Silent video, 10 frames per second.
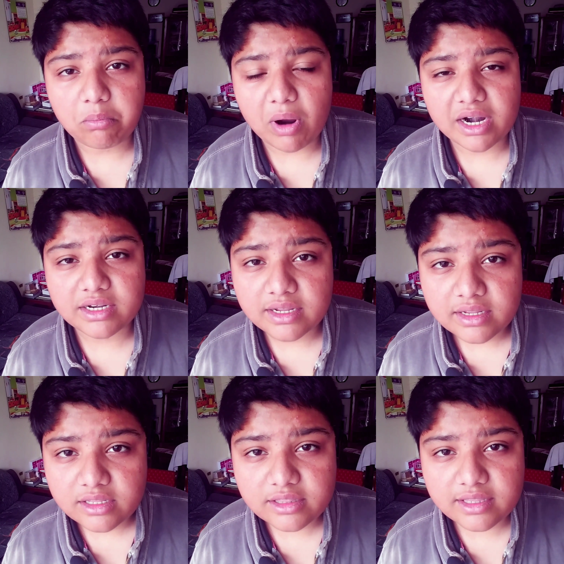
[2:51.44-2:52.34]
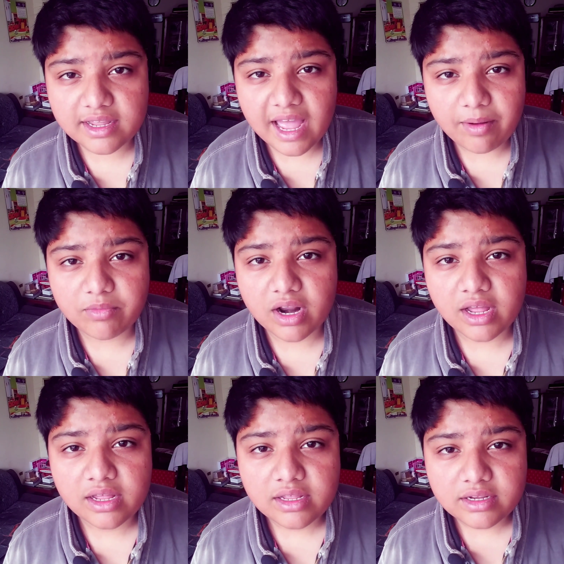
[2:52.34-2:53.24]
But the
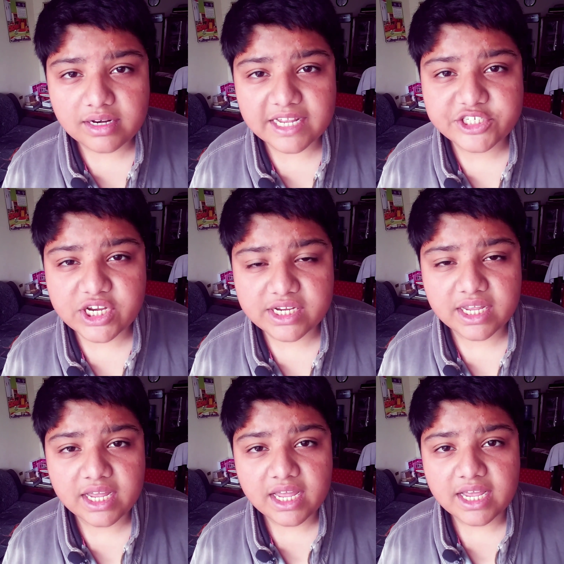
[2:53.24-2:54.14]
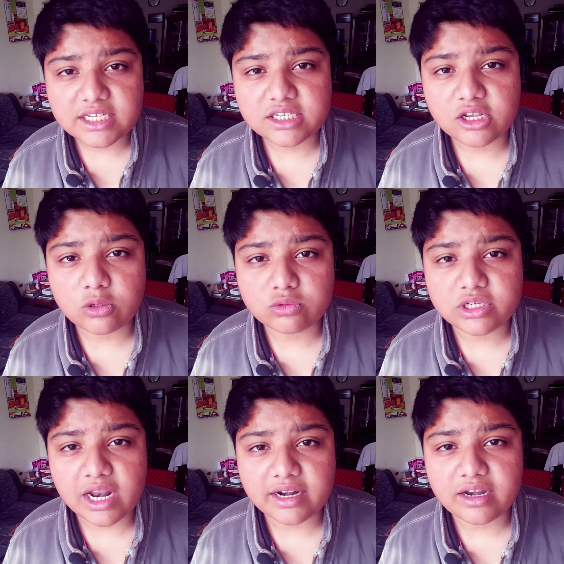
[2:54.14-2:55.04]
camera glitching is a
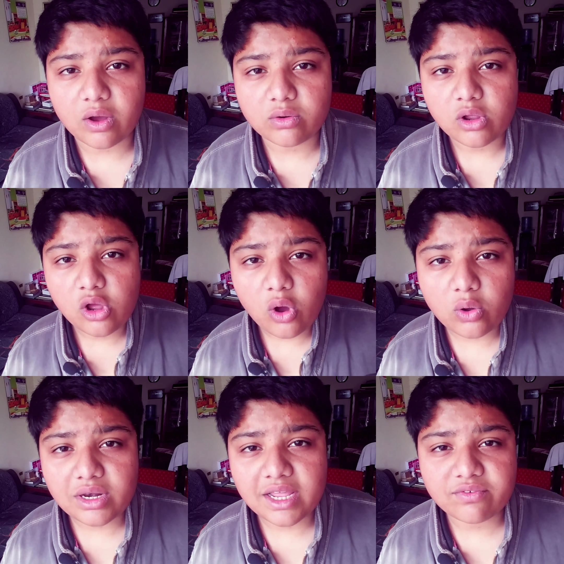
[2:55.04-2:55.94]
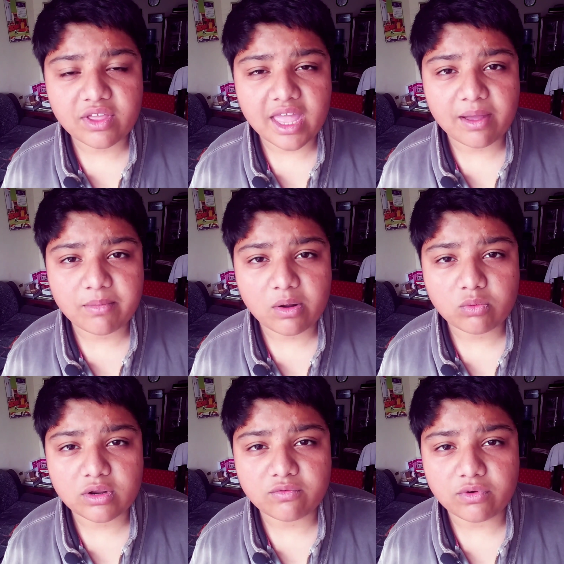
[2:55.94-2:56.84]
huge letdown. Only if the camera
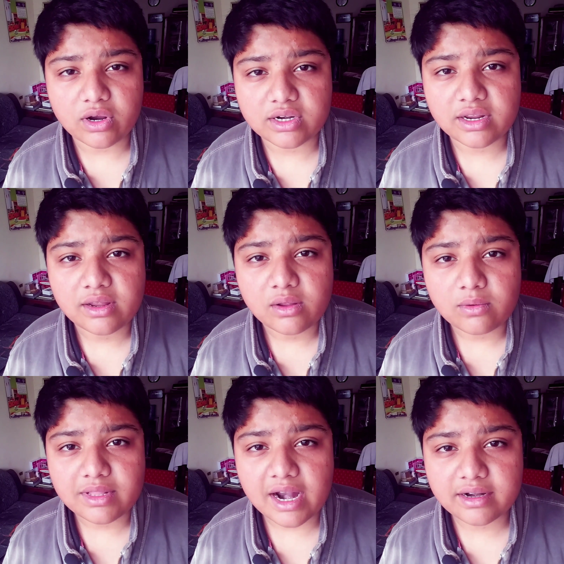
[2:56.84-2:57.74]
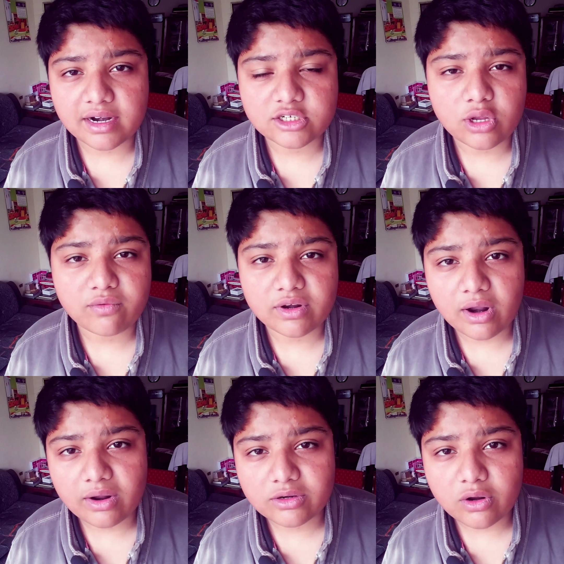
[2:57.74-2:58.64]
would have worked. That cuts off a
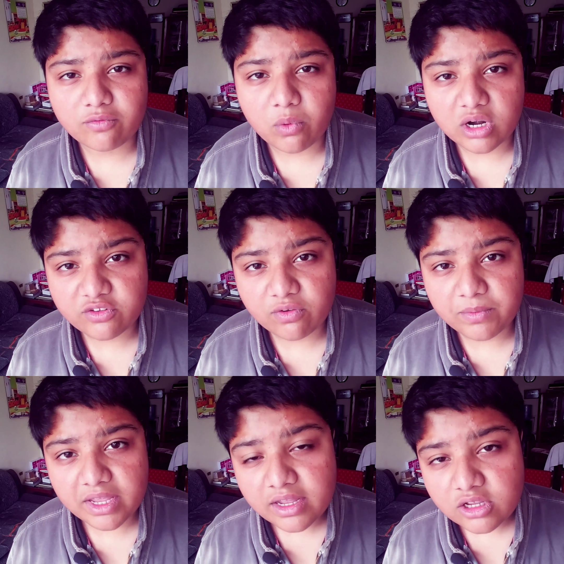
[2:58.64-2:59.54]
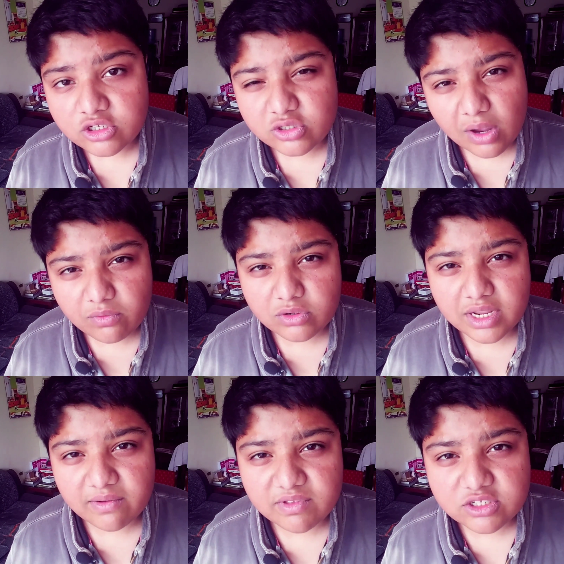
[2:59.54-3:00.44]
lot of points for me, so I
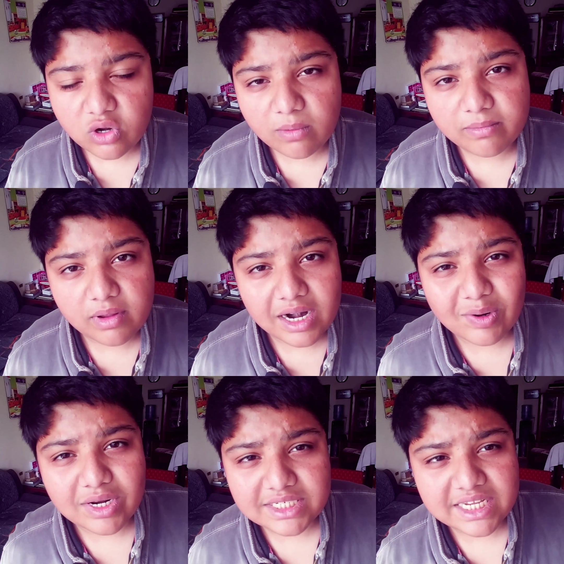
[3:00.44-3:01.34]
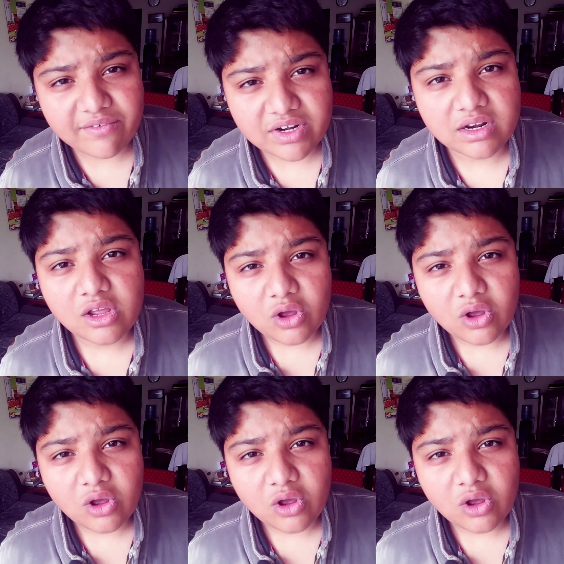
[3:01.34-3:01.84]
would give this ROM around a seven